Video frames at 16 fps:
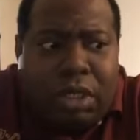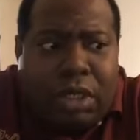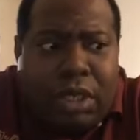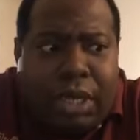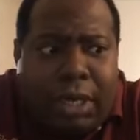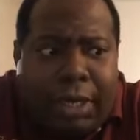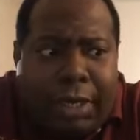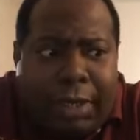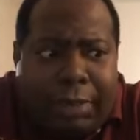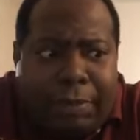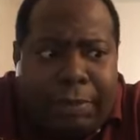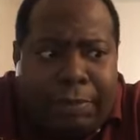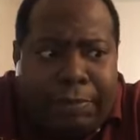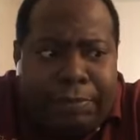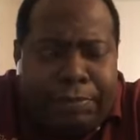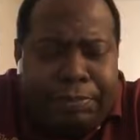
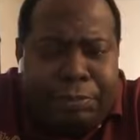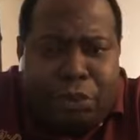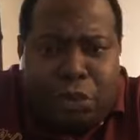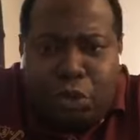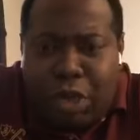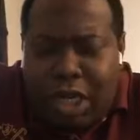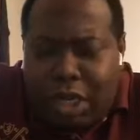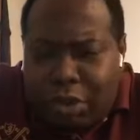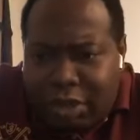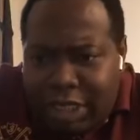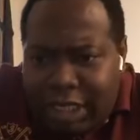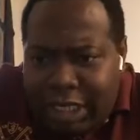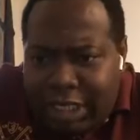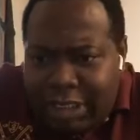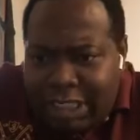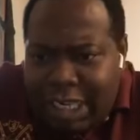do a lot of
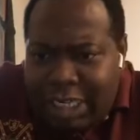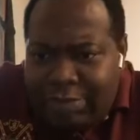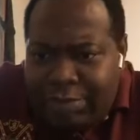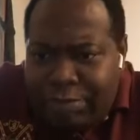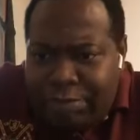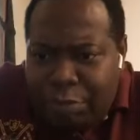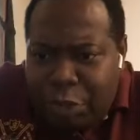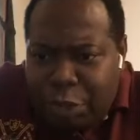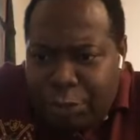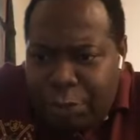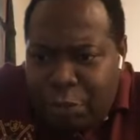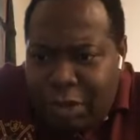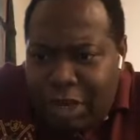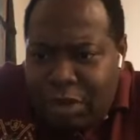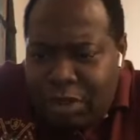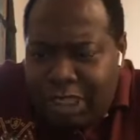things that most
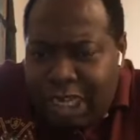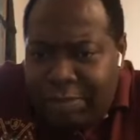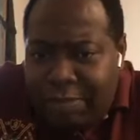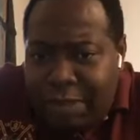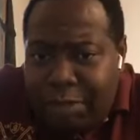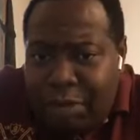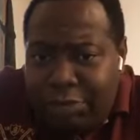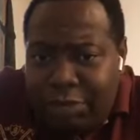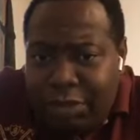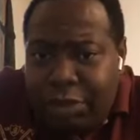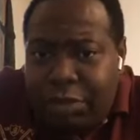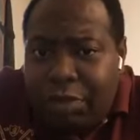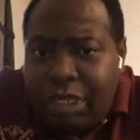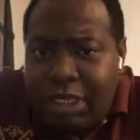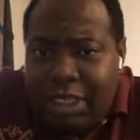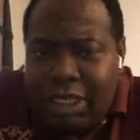people are not capable of
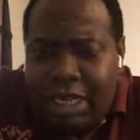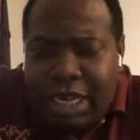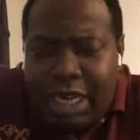doing.